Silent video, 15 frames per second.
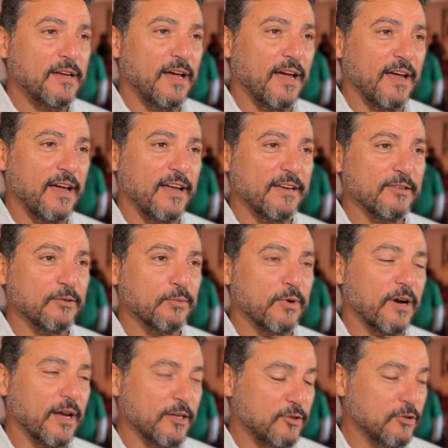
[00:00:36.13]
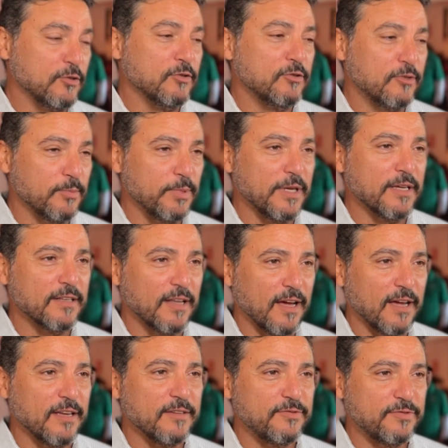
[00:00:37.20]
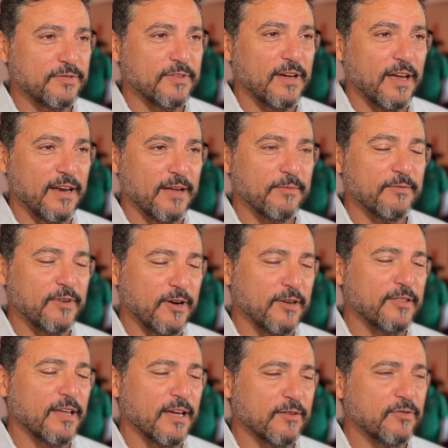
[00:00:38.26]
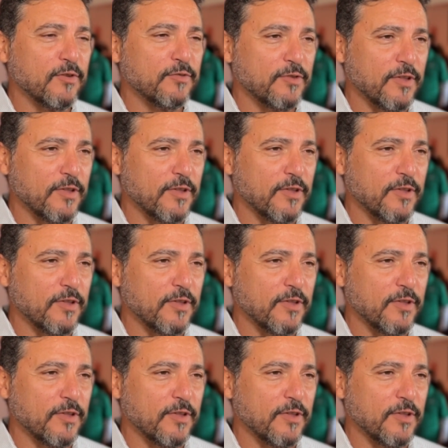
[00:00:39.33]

and where I choose to be in life, and I'm very thankful for